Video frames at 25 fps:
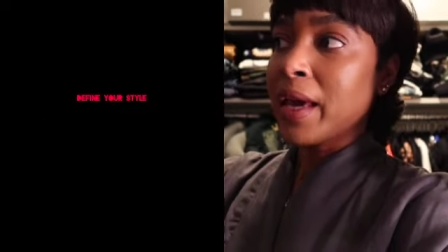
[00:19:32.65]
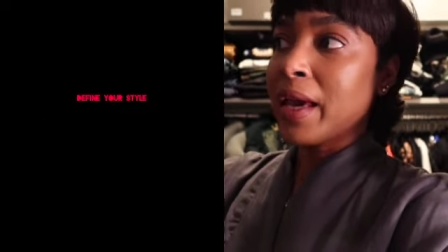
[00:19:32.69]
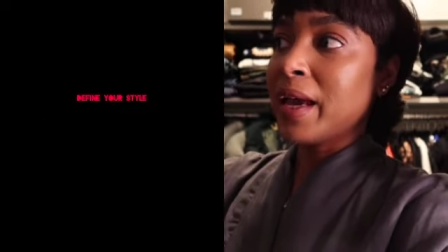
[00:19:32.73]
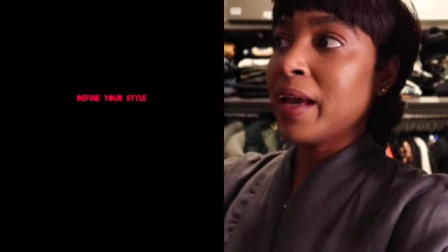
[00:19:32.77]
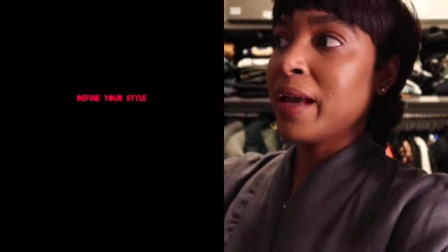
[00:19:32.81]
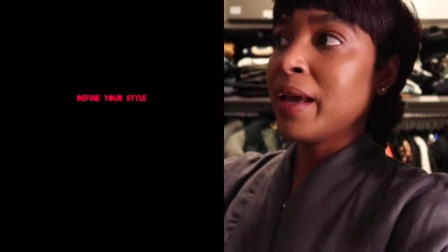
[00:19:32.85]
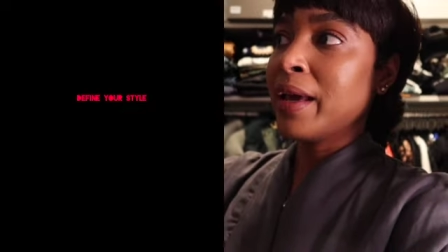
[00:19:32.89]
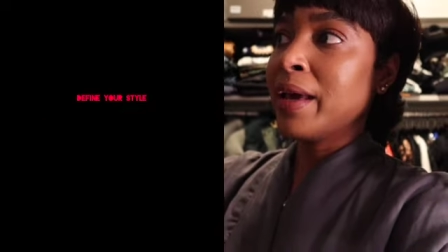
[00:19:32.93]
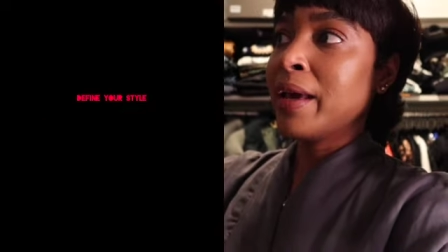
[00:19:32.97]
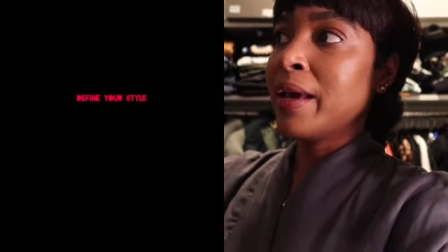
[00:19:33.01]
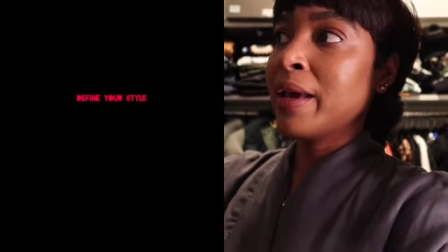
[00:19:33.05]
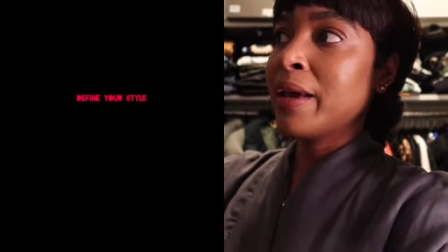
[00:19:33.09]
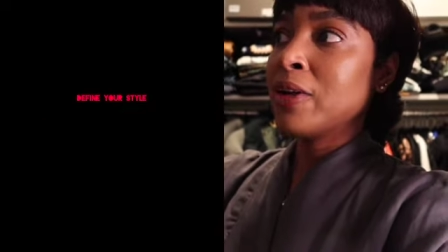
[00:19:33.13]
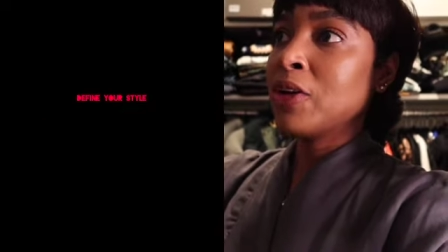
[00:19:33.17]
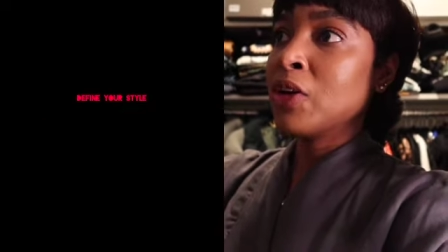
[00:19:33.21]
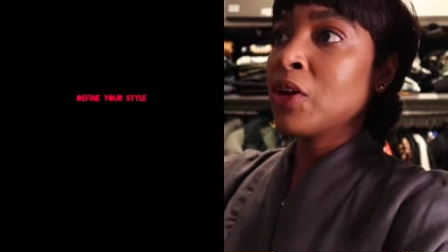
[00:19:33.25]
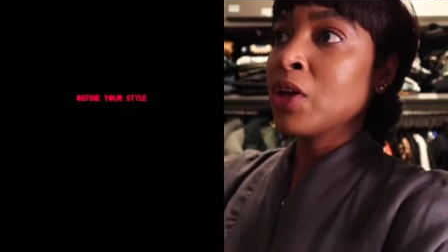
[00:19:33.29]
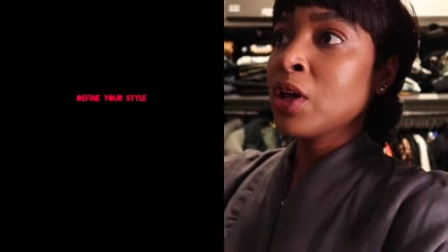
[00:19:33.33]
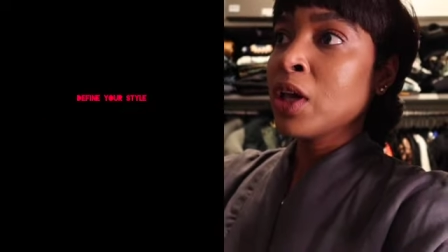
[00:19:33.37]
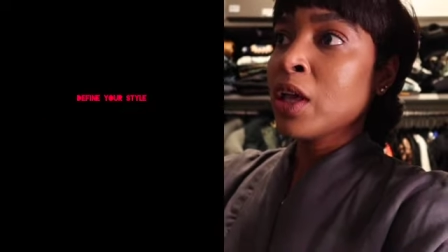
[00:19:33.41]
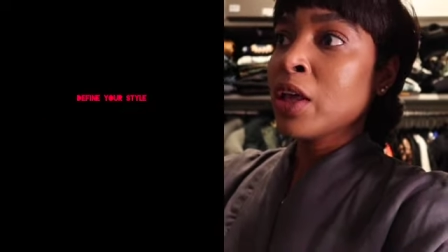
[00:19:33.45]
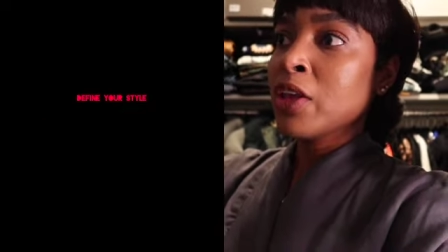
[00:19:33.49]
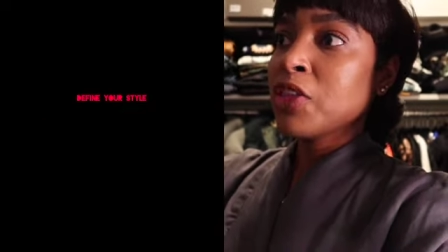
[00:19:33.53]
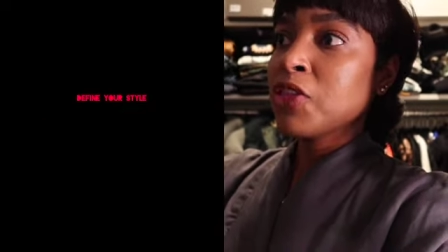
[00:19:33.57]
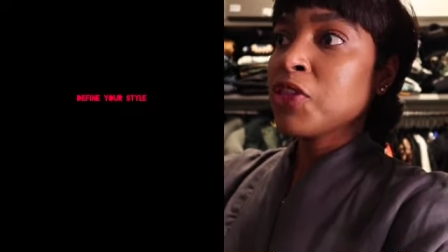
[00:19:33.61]
and
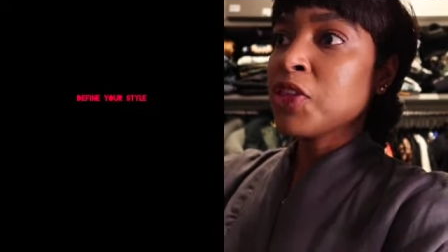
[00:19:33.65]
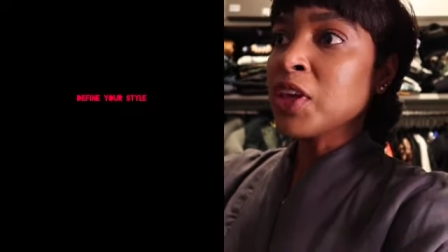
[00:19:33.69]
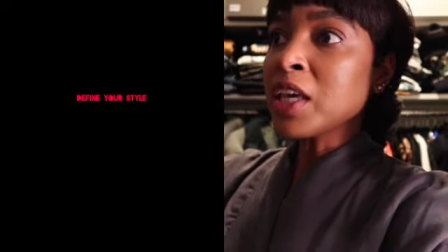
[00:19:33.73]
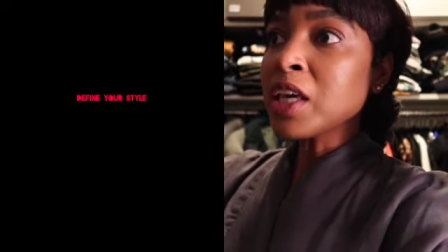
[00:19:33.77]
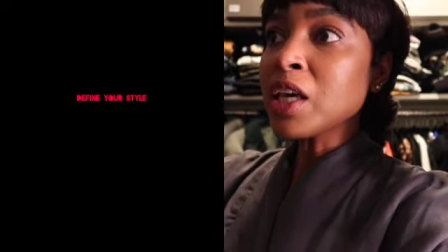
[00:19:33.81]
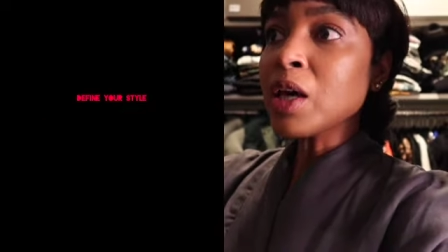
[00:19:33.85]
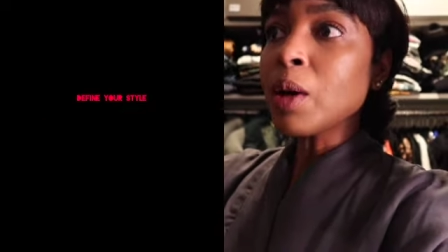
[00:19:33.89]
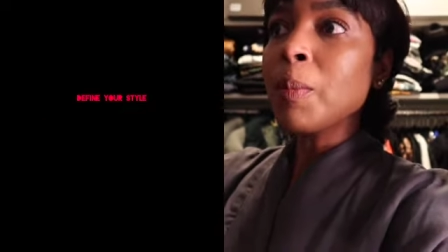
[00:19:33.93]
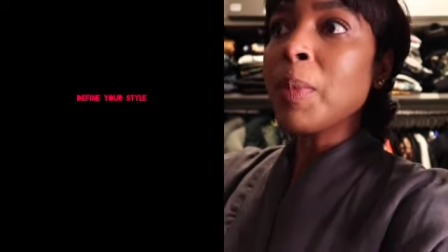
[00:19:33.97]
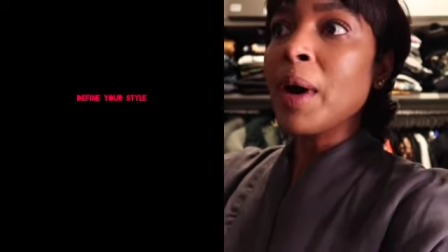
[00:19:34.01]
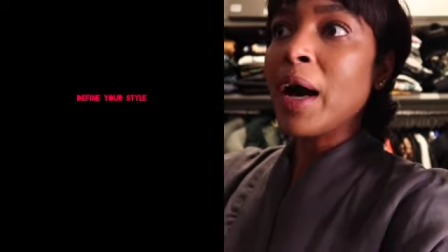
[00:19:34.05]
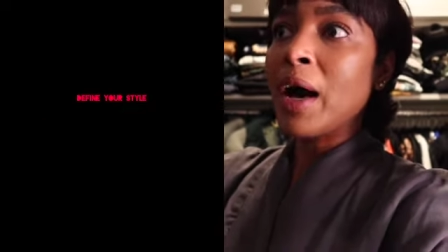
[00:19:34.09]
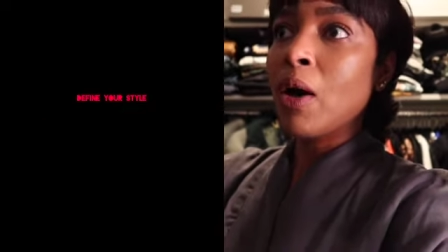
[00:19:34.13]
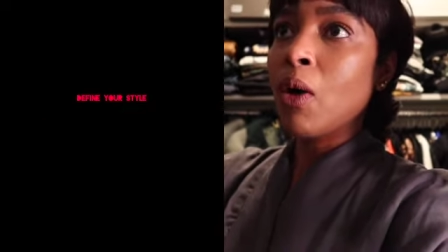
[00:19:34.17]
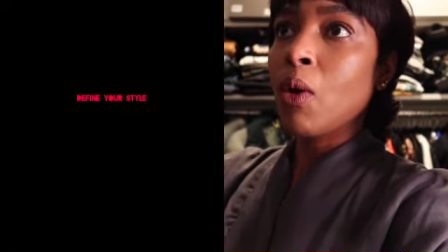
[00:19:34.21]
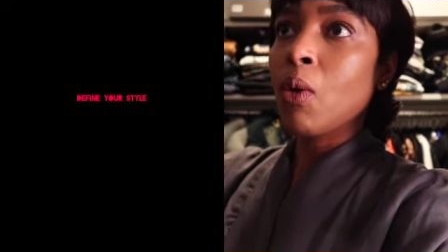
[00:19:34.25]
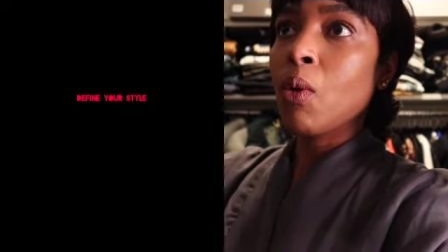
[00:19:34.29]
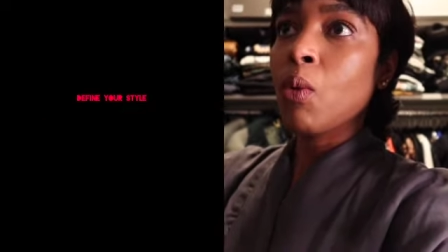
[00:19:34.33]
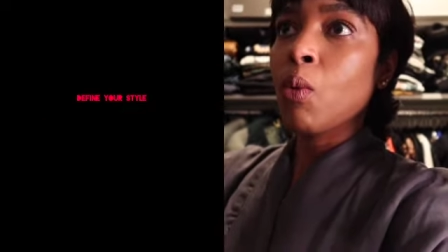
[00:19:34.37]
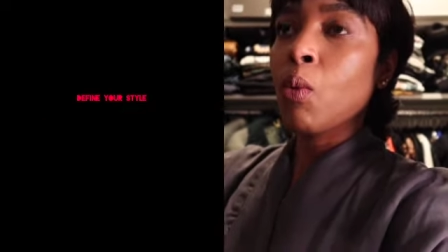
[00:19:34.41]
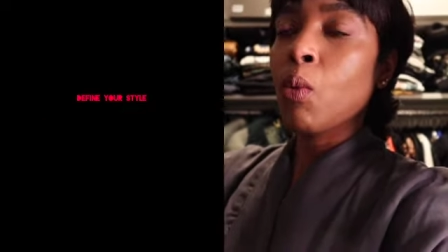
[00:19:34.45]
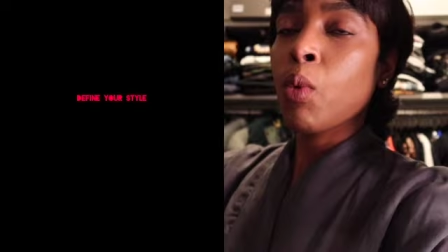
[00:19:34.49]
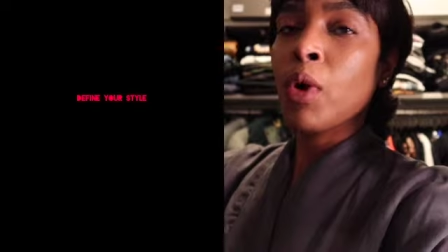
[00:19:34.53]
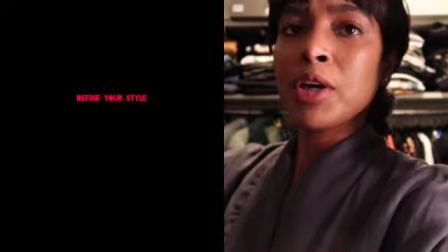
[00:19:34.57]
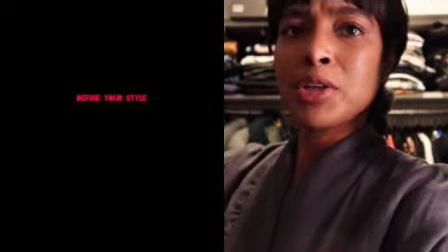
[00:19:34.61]
think
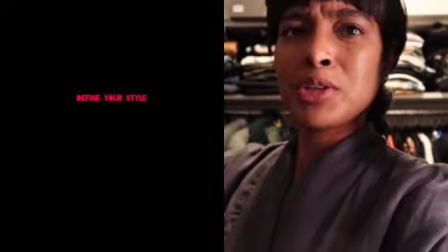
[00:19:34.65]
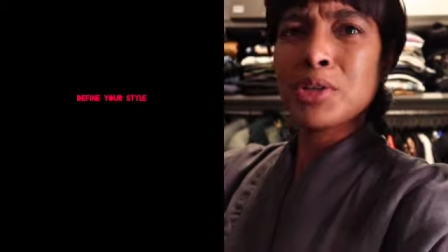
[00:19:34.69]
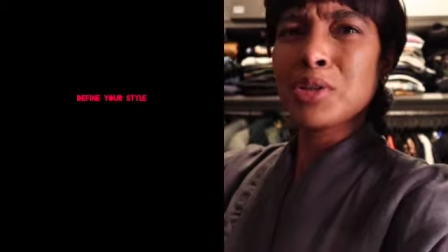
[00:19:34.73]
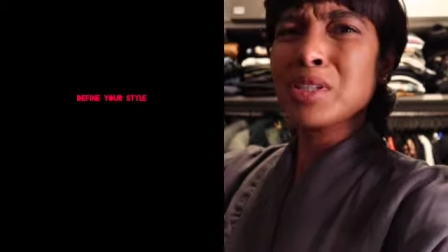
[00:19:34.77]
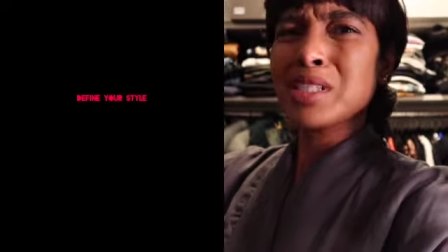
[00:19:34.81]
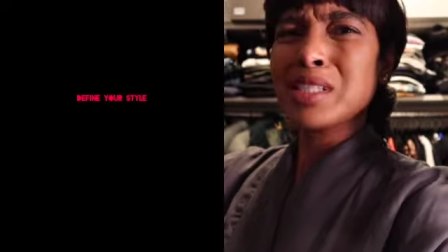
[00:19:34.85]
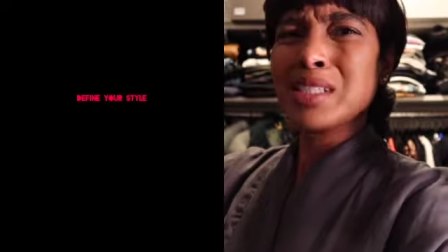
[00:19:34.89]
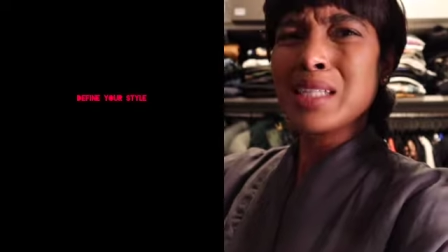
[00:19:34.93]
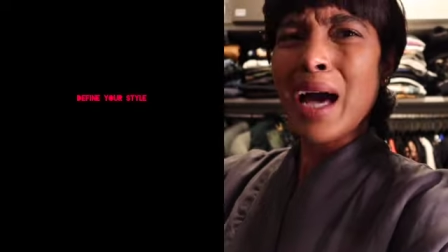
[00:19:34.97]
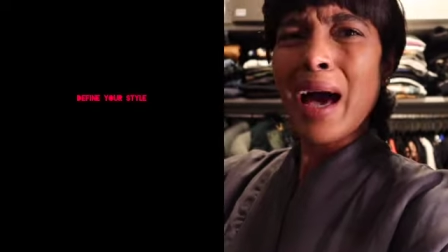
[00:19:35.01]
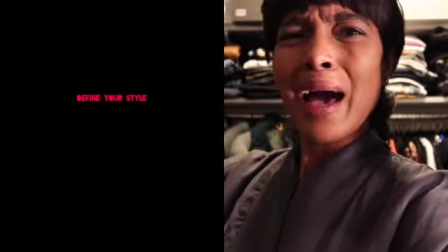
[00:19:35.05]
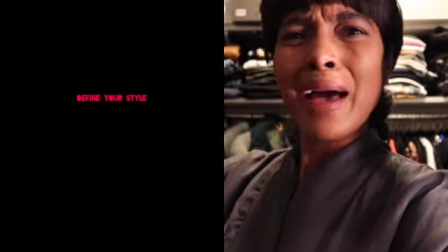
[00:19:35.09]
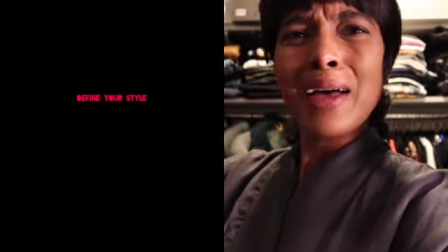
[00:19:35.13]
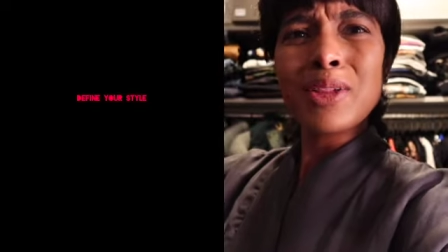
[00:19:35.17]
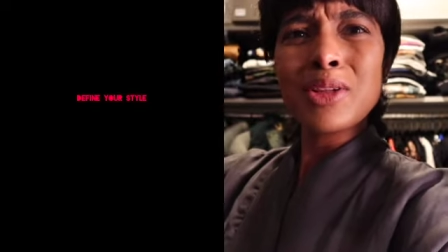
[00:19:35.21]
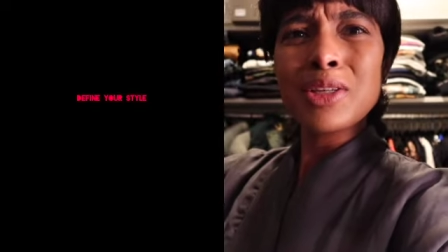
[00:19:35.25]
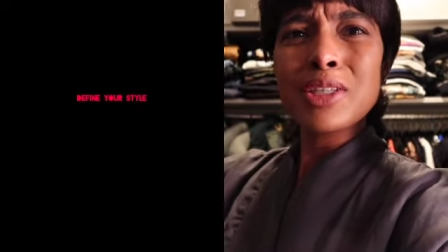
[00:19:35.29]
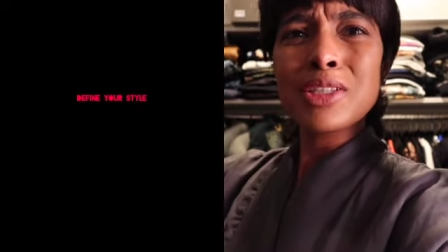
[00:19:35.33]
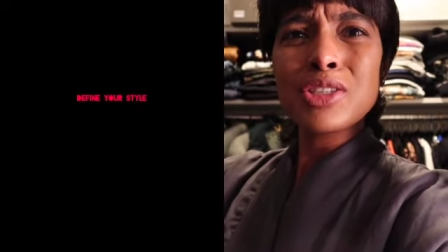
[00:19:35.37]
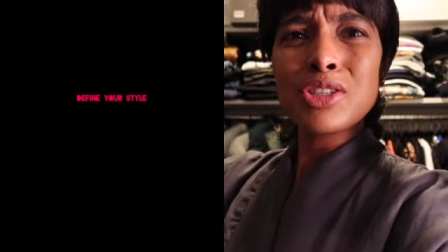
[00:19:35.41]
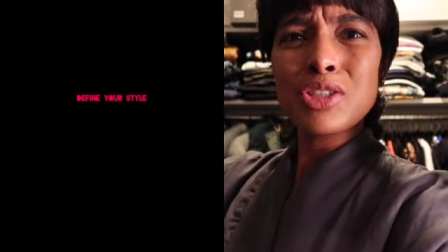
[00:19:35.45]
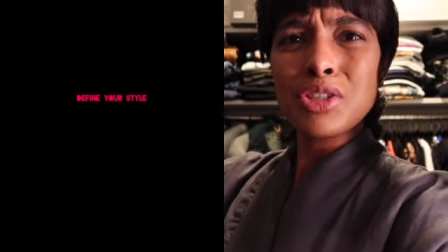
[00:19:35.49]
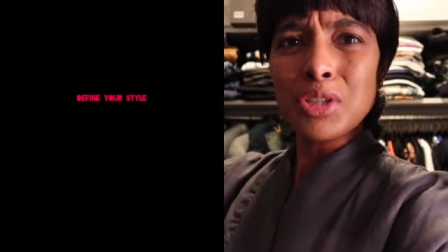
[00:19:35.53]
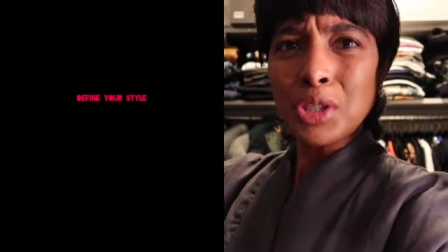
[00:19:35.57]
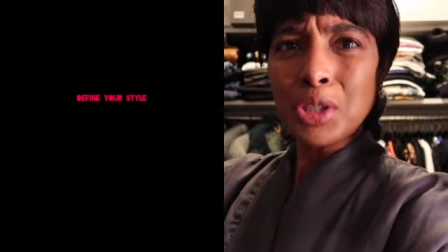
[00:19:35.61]
about what your style
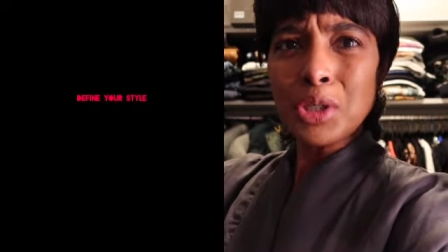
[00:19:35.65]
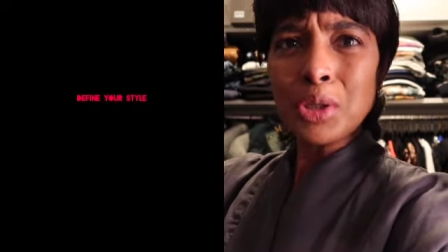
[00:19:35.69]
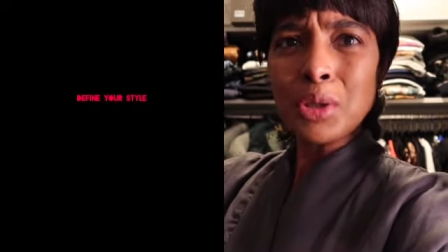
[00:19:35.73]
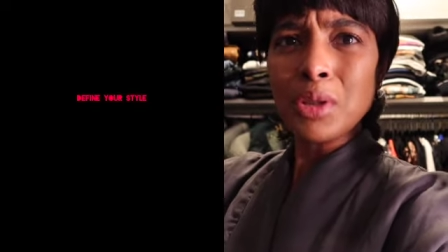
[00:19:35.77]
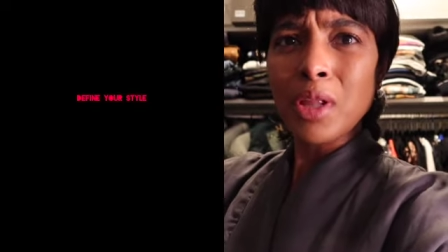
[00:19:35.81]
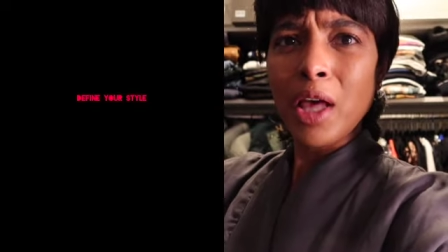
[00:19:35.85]
is too